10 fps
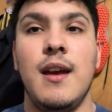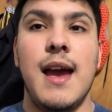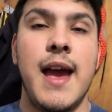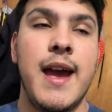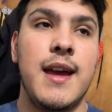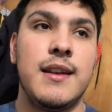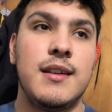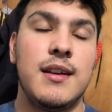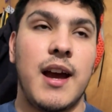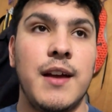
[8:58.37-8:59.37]
And
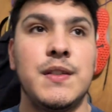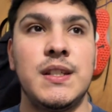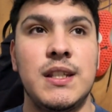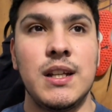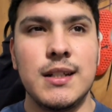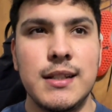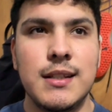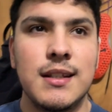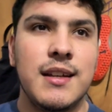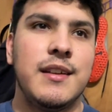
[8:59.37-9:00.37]
I've
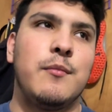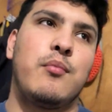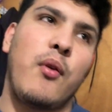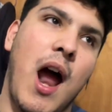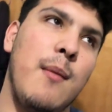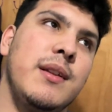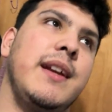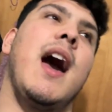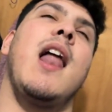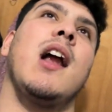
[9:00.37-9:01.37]
still probably
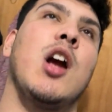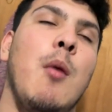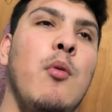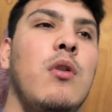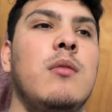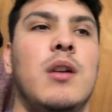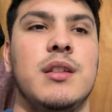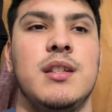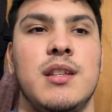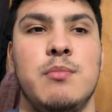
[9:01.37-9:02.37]
got a couple more months in this